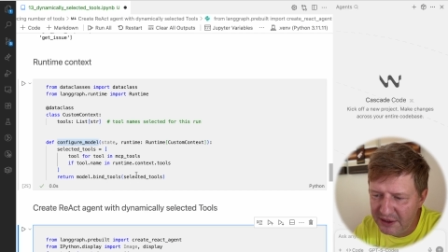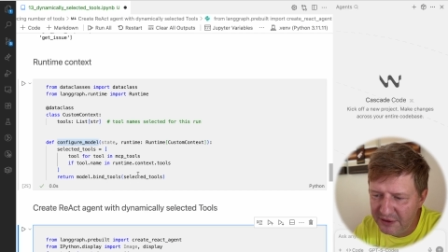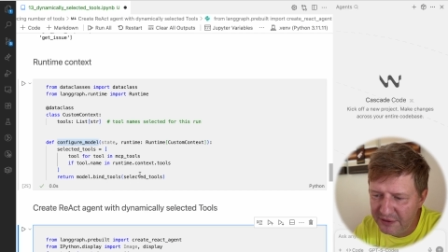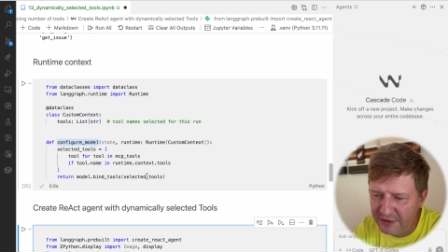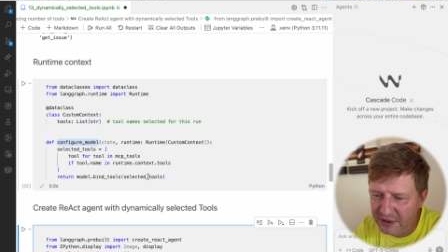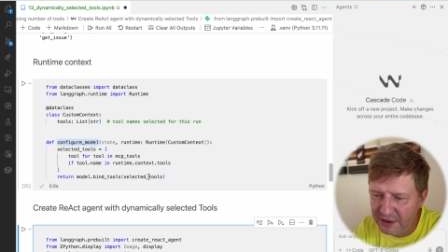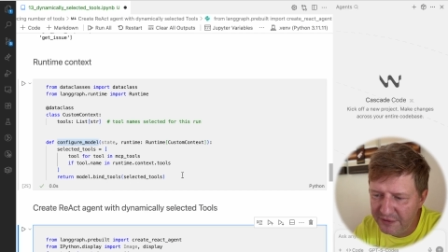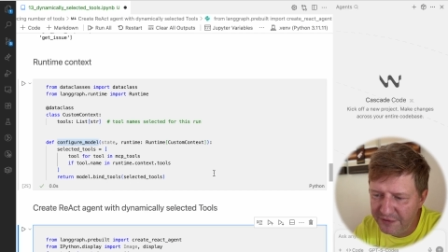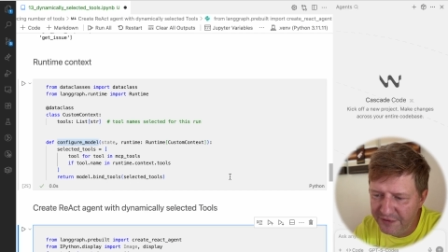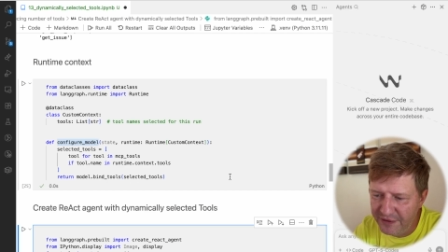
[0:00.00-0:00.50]
a
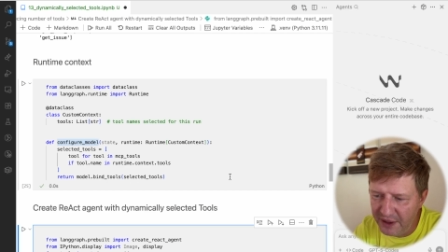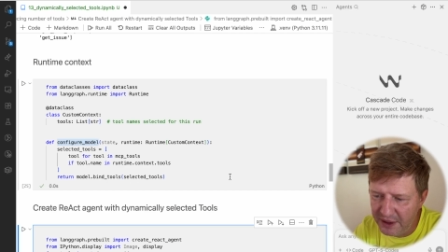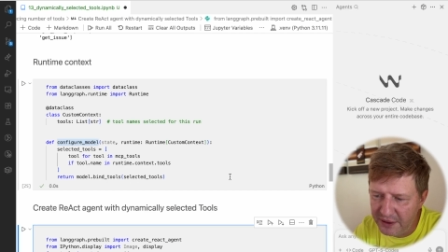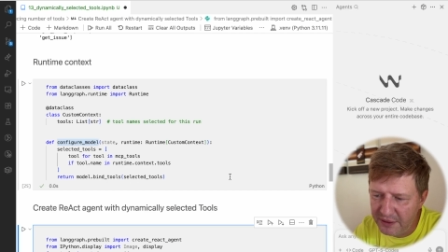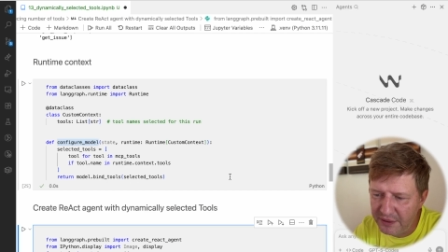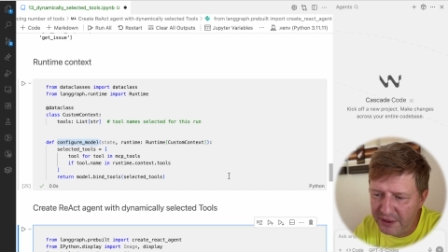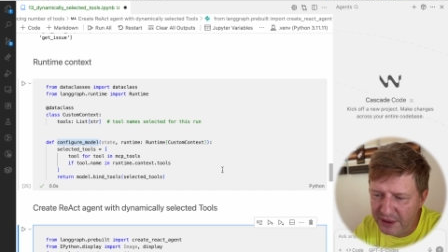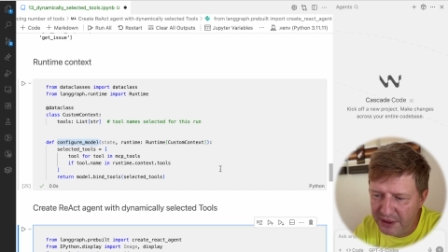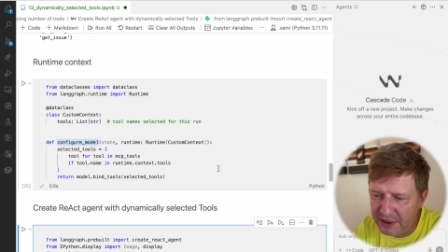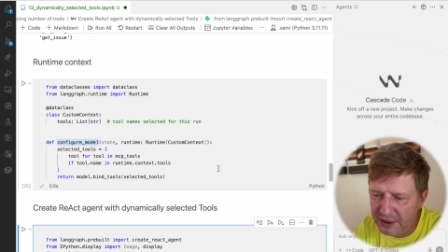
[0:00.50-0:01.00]
uh,
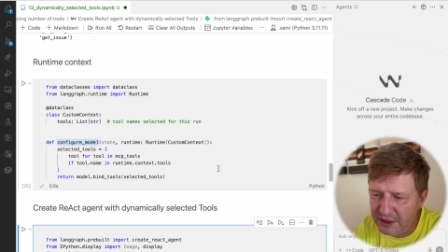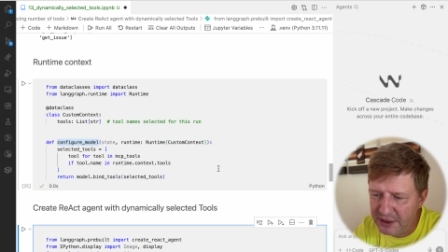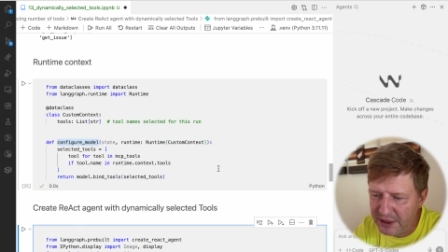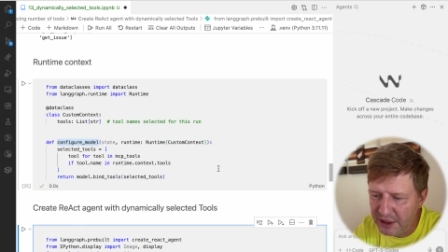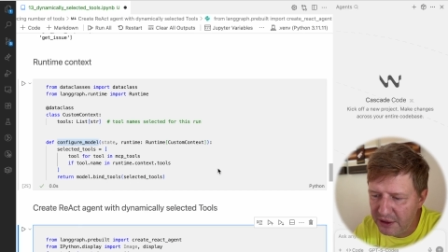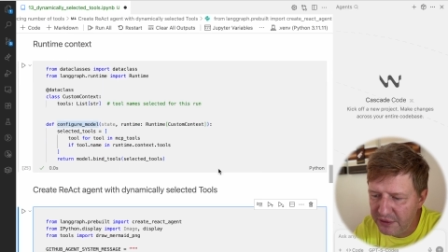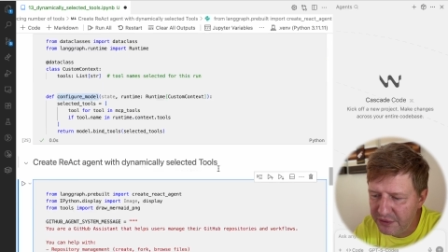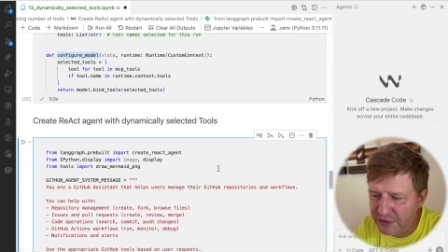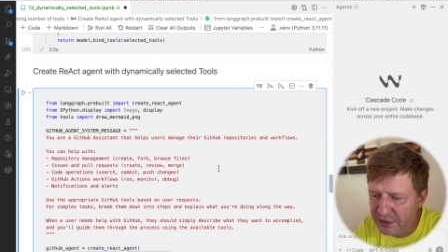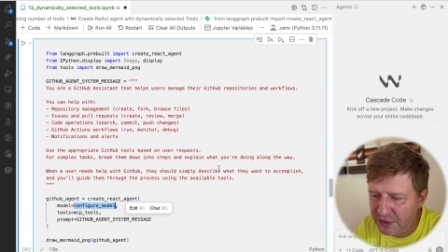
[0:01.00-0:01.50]
filtered
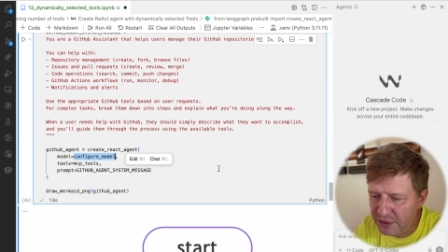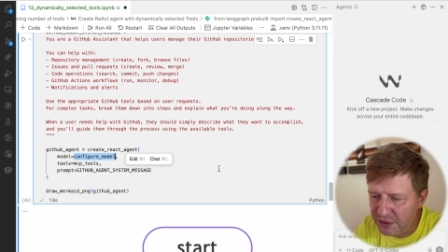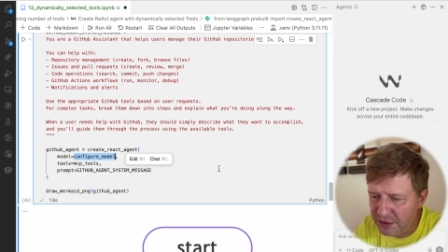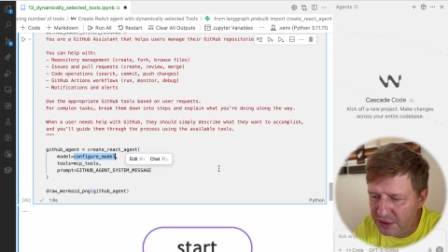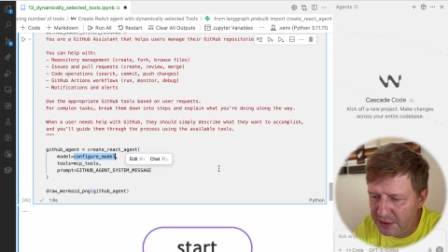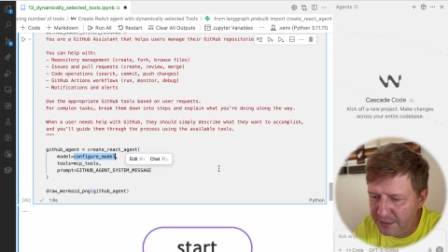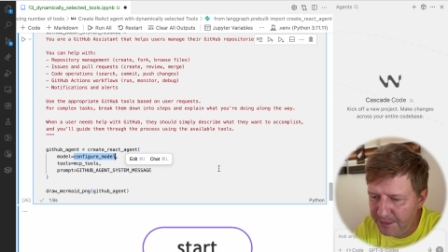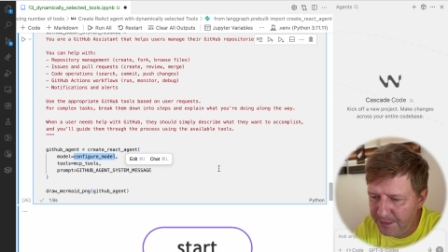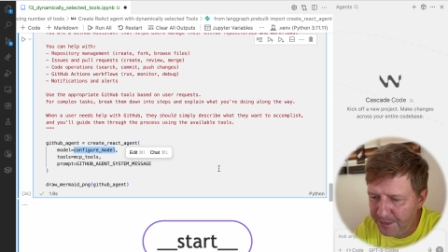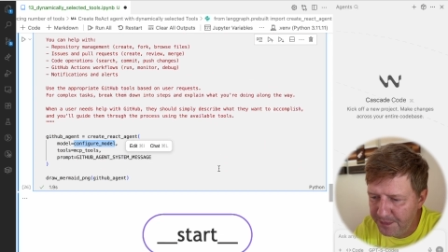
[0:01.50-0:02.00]
set of tools